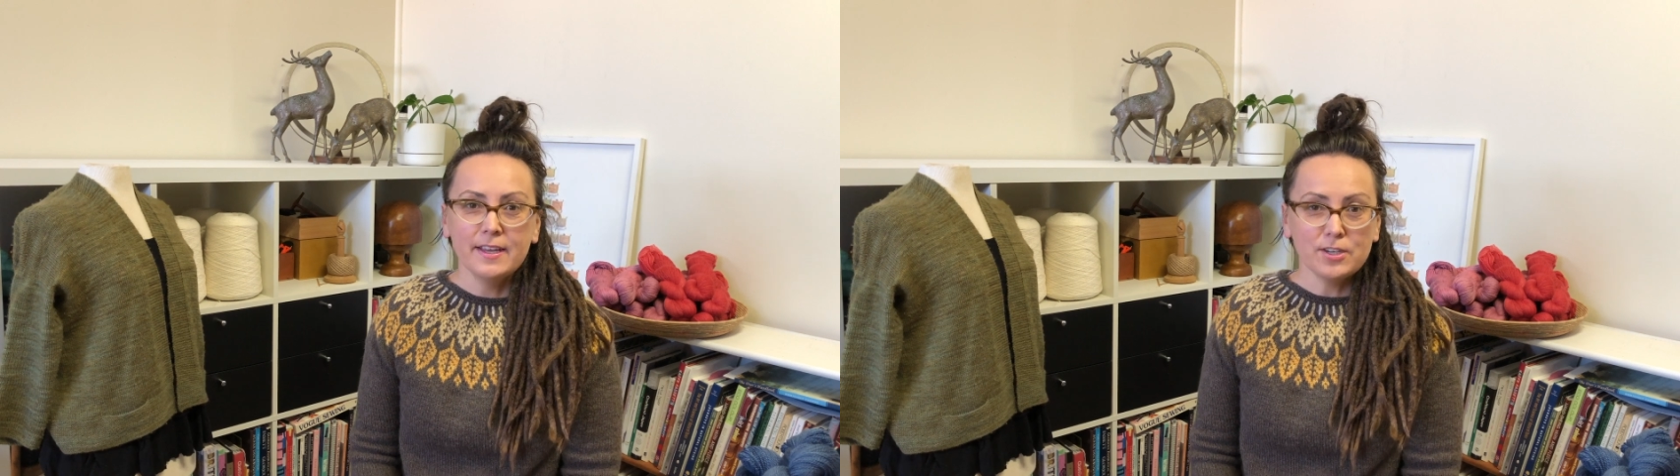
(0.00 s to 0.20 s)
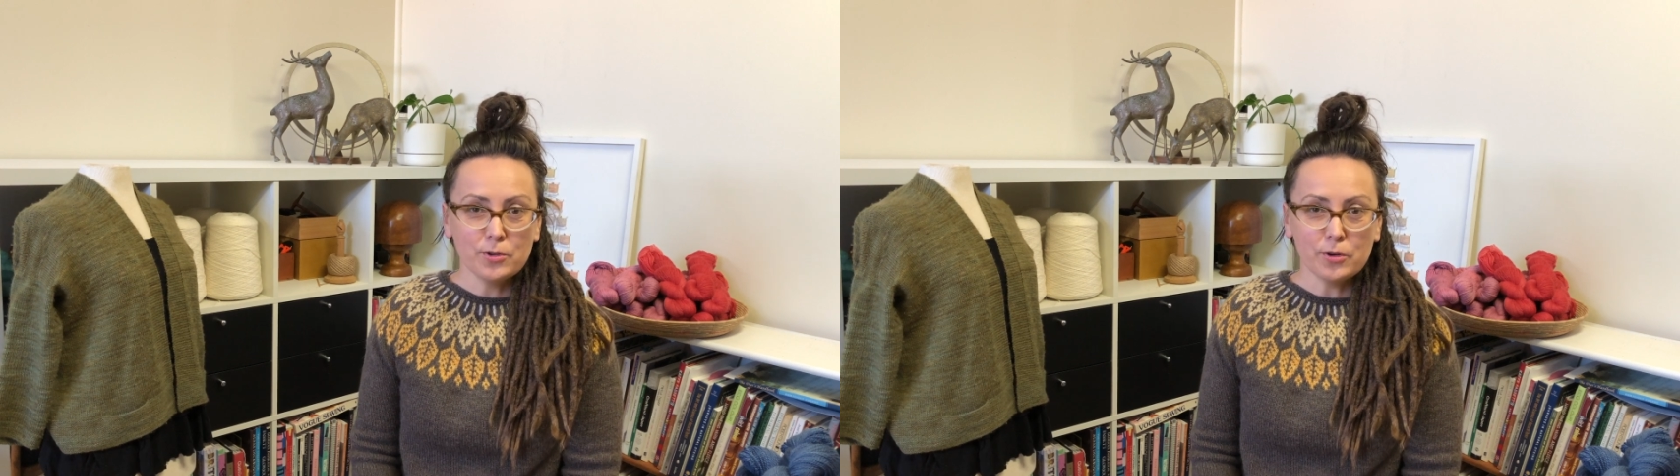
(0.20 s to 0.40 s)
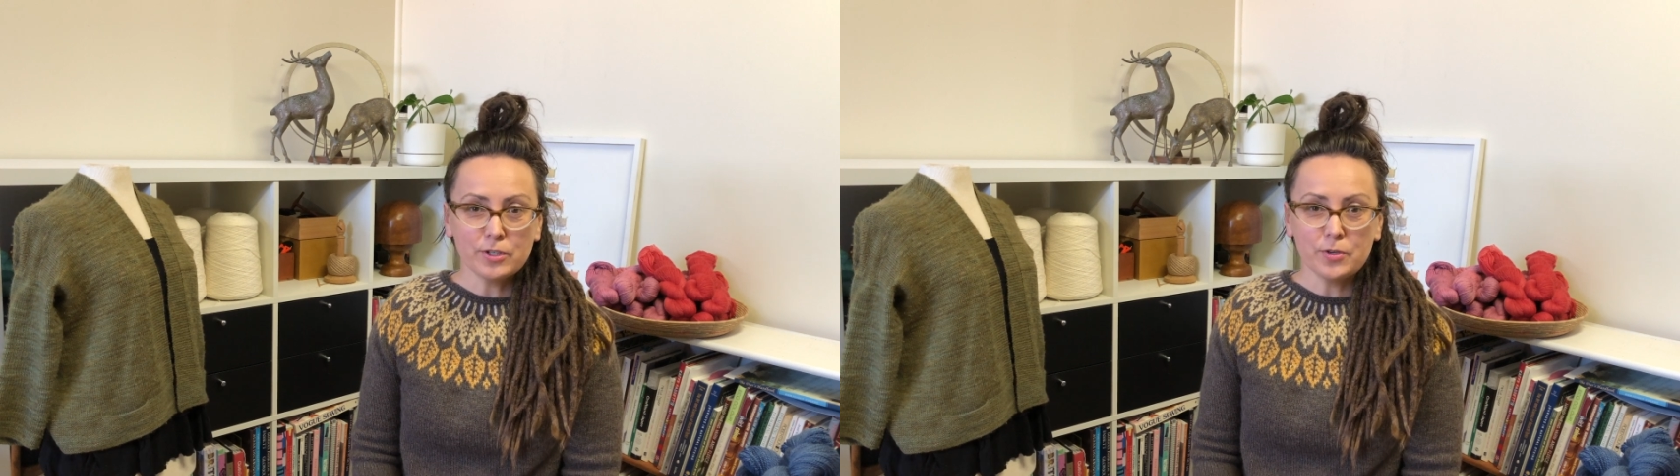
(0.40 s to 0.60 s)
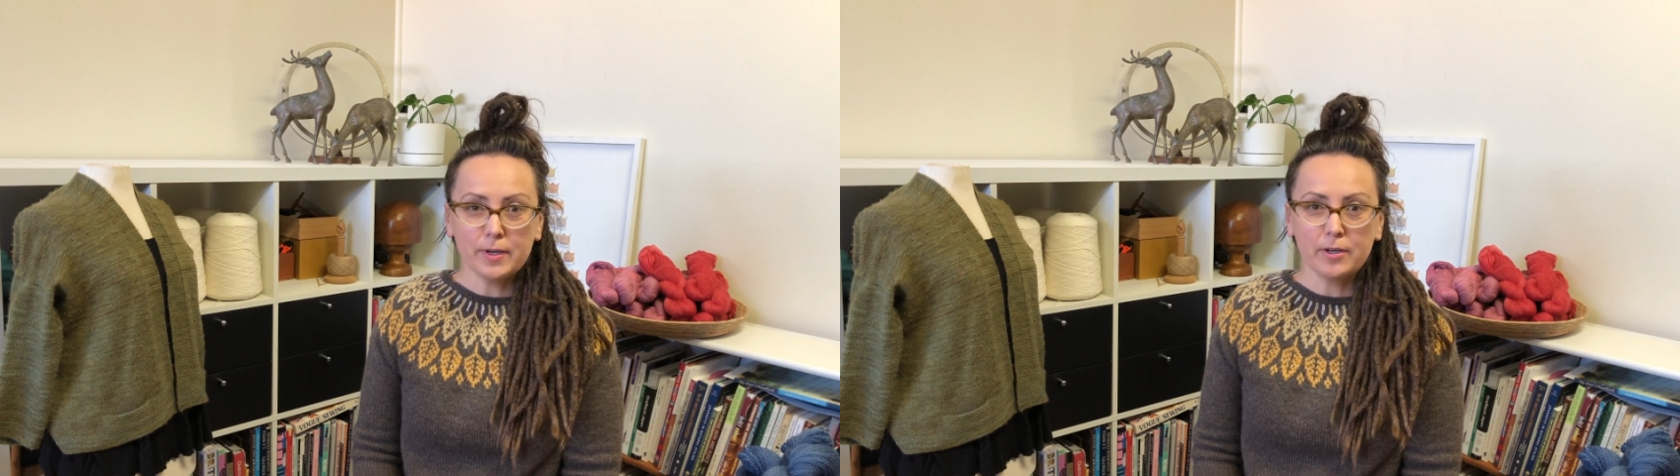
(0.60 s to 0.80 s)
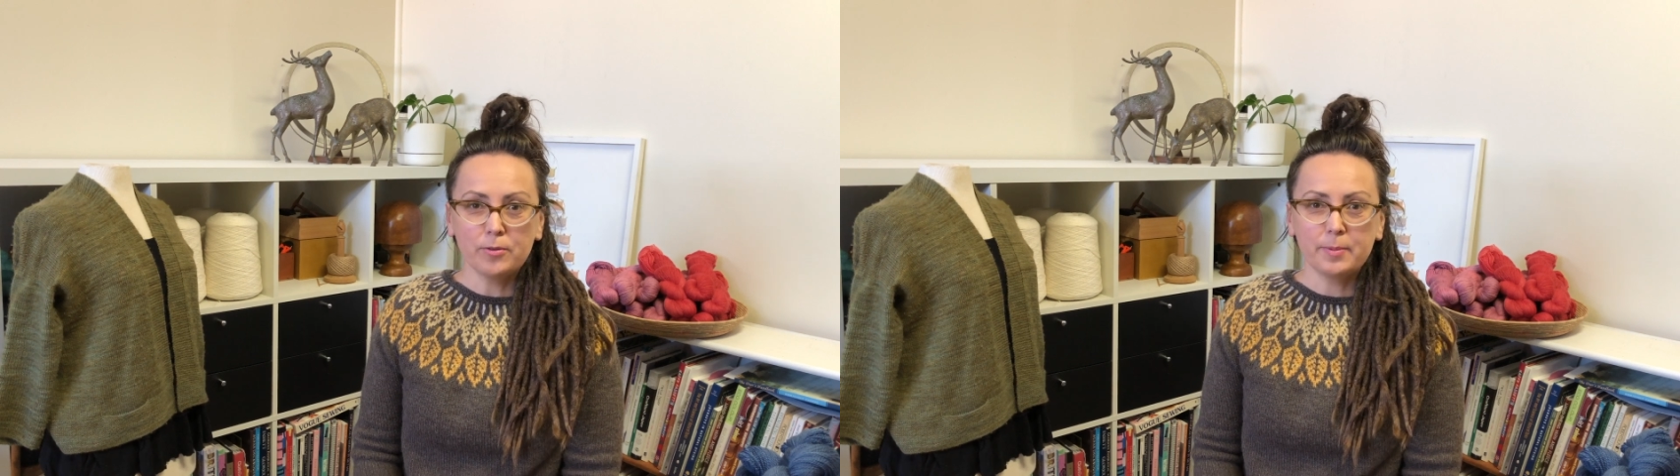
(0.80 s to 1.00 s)
to talk to you a
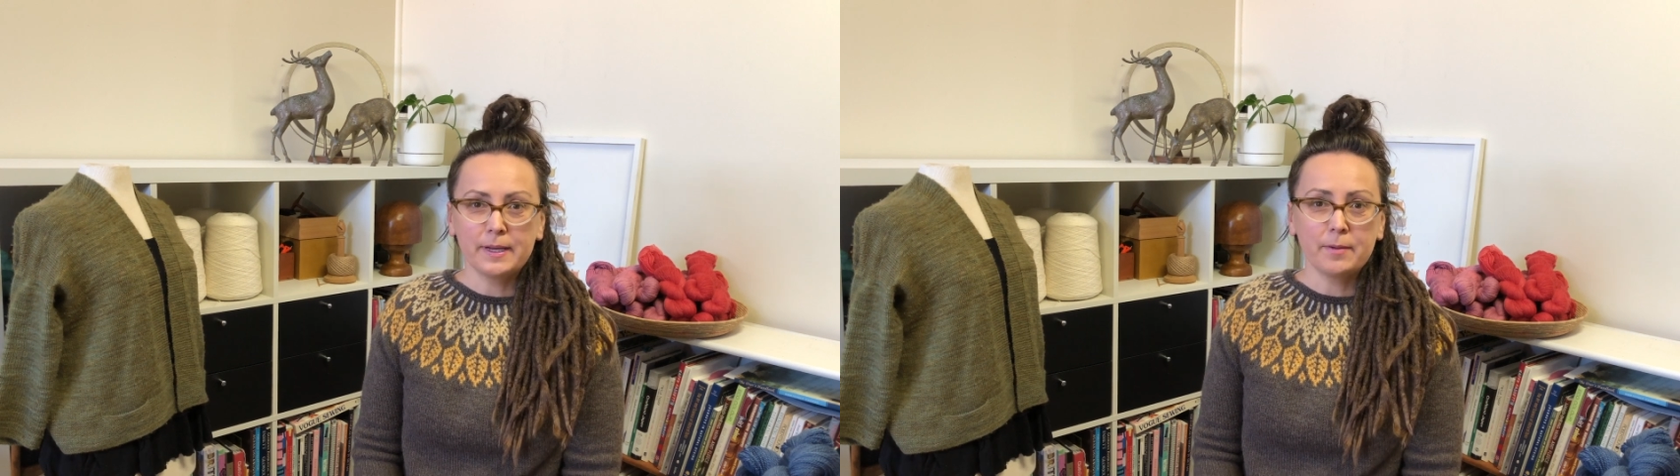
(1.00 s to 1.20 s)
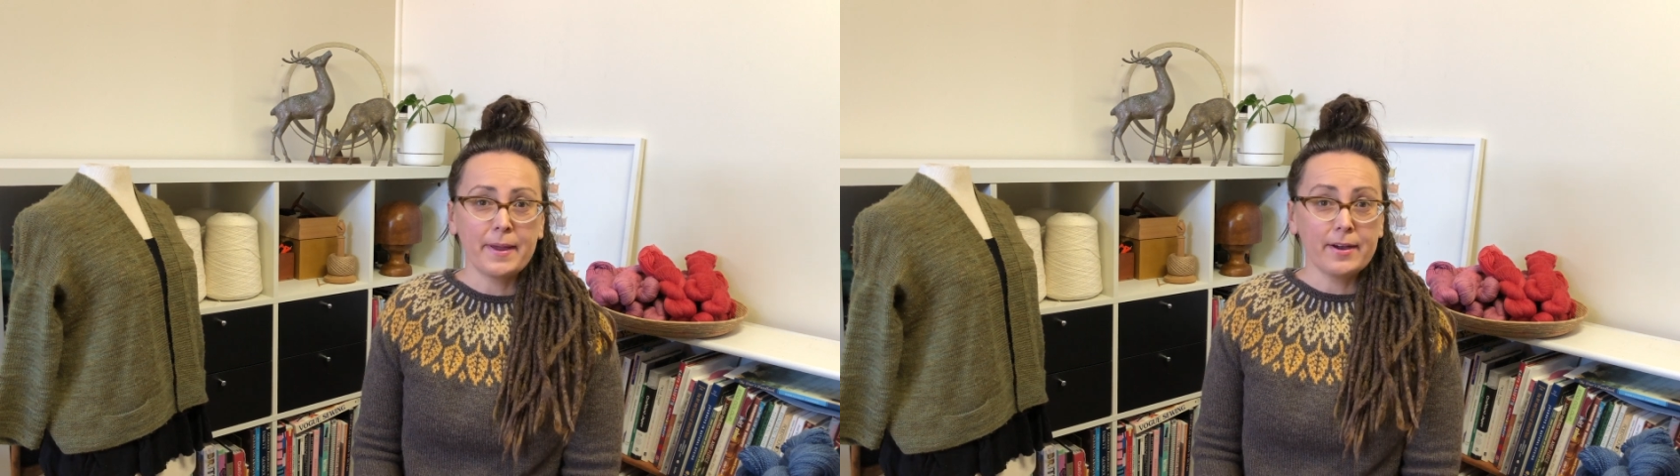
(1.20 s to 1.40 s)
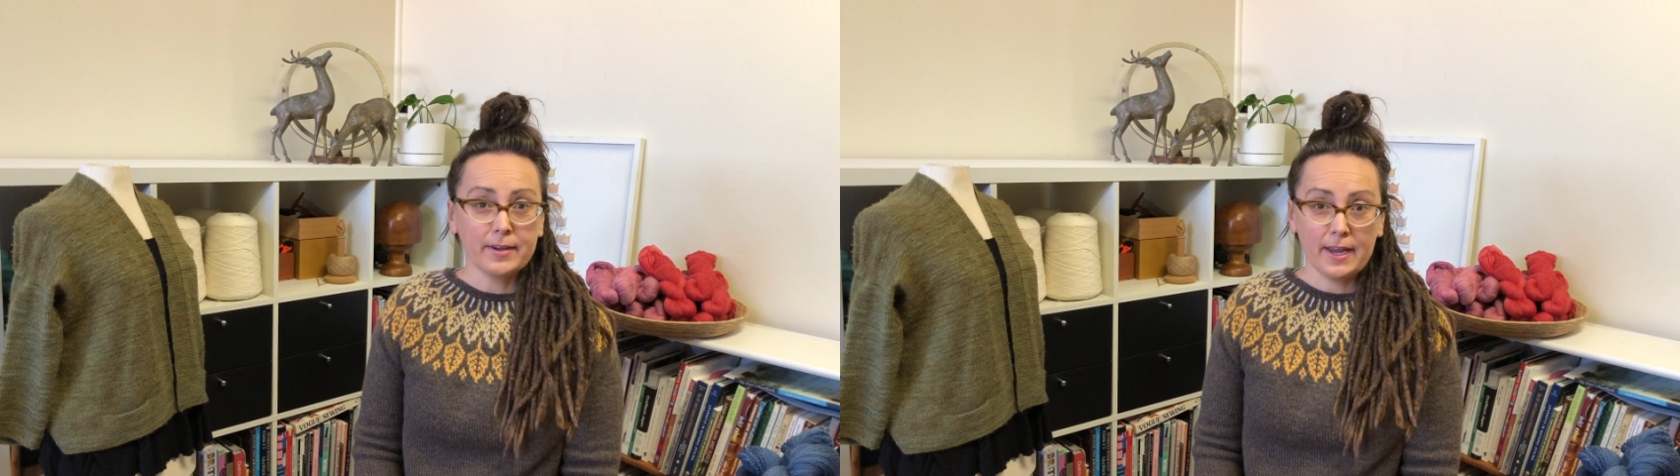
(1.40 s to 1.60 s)
little bit about